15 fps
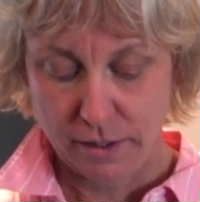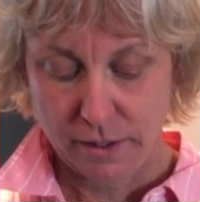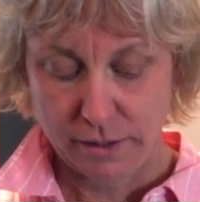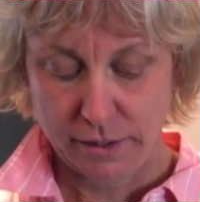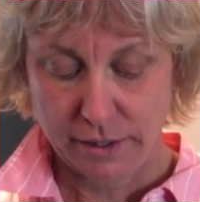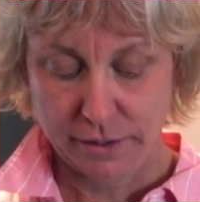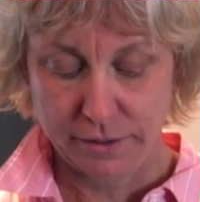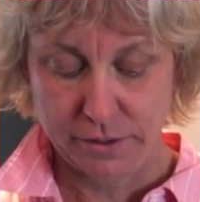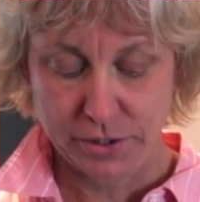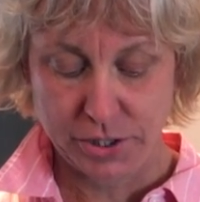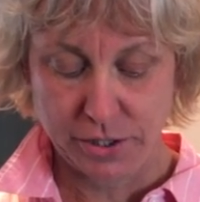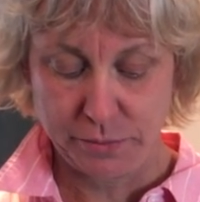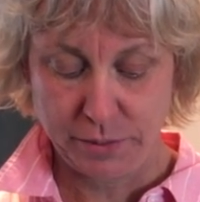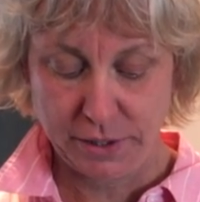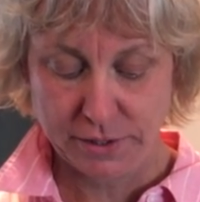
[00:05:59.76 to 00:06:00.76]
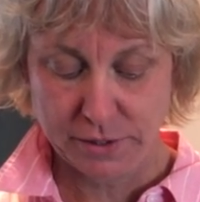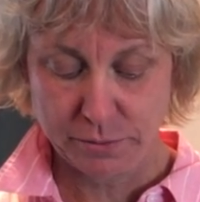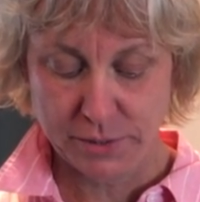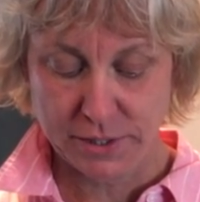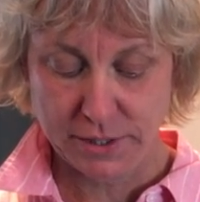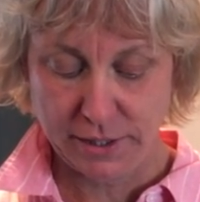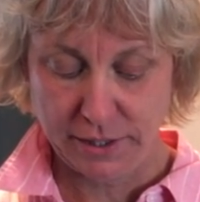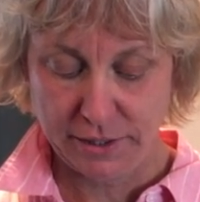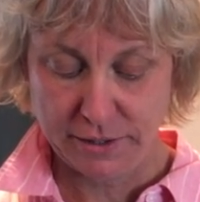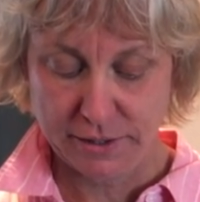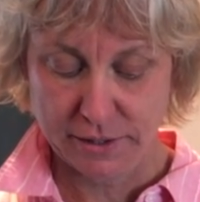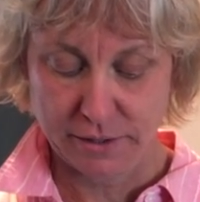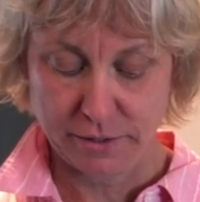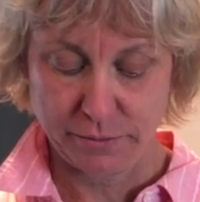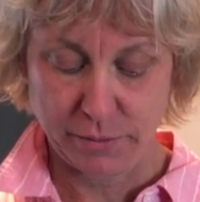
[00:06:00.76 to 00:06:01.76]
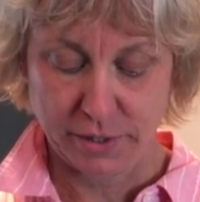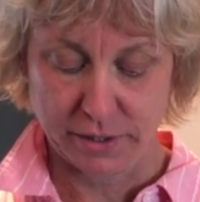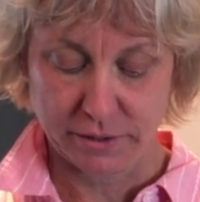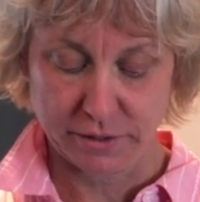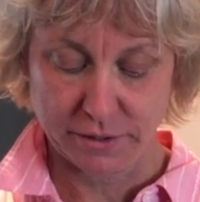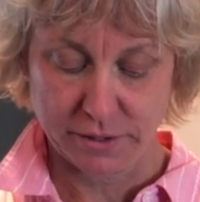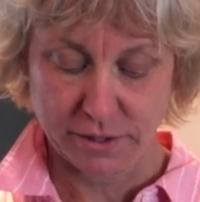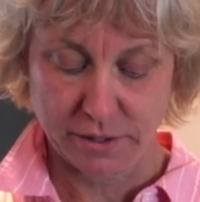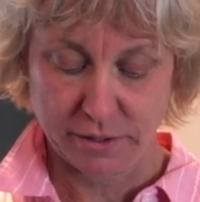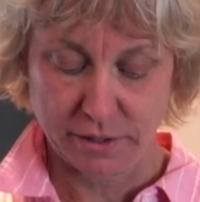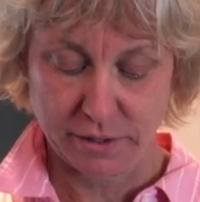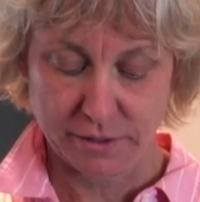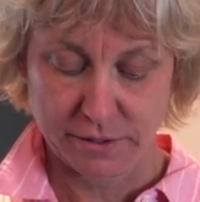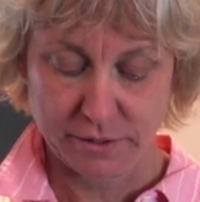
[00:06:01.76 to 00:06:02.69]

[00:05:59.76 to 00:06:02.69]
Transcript: Now there should be some seeds in the middle, so